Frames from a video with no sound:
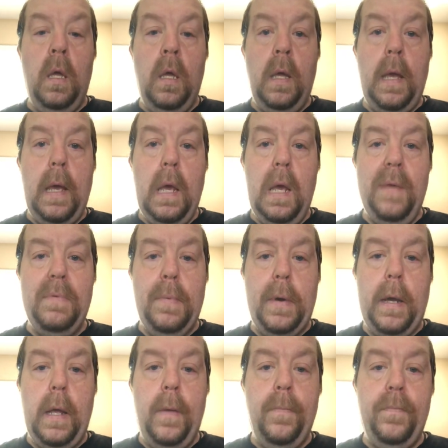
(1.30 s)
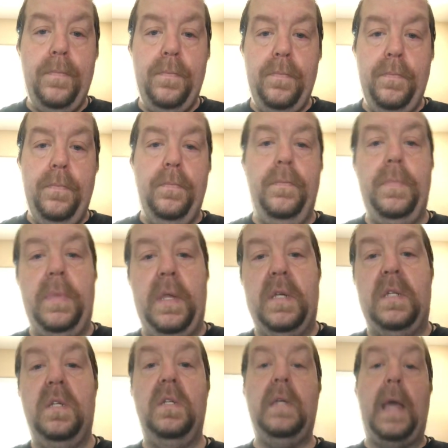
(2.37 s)
Hey everybody,
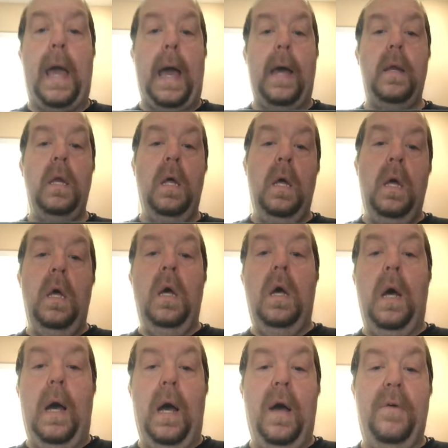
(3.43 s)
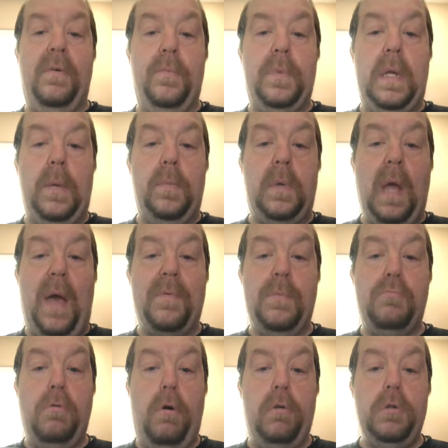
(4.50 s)
this is Kat from Team
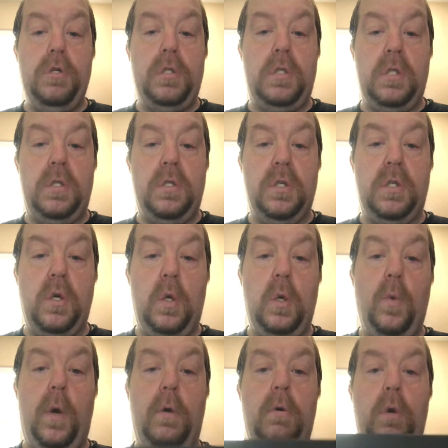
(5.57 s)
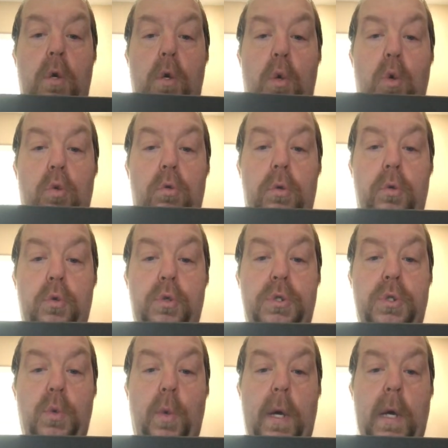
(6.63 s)
Tavern Ballers, just to show you our cool new
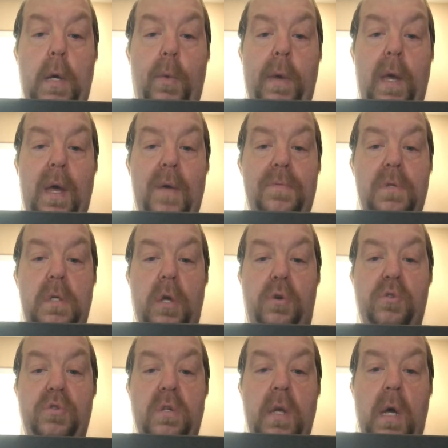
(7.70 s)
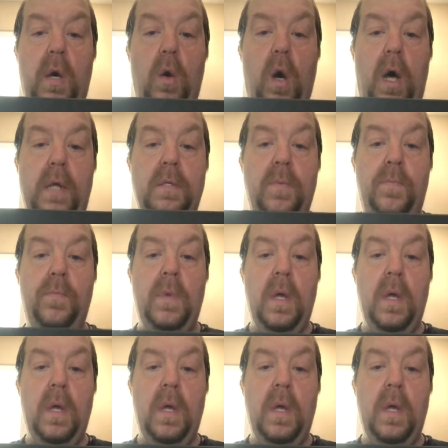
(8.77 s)
swag we have, stickers now, awesome.